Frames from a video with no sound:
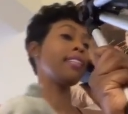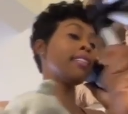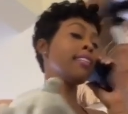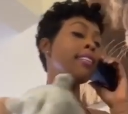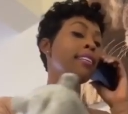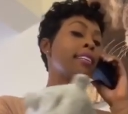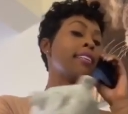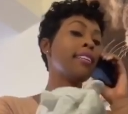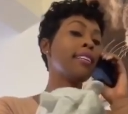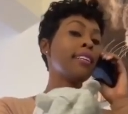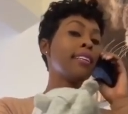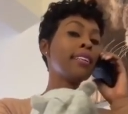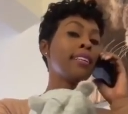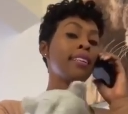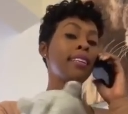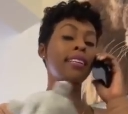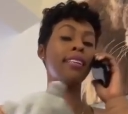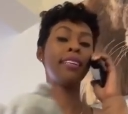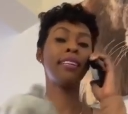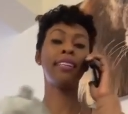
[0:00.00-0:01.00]

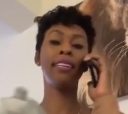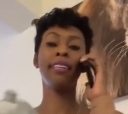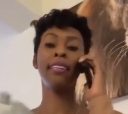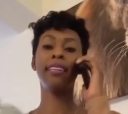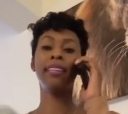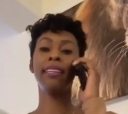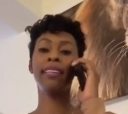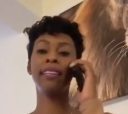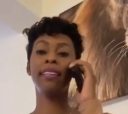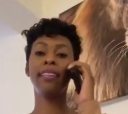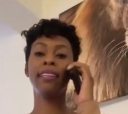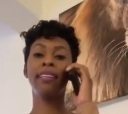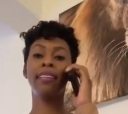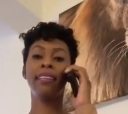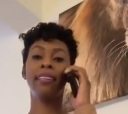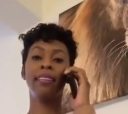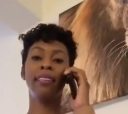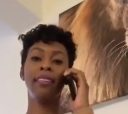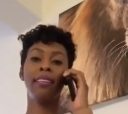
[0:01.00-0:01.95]
(silence)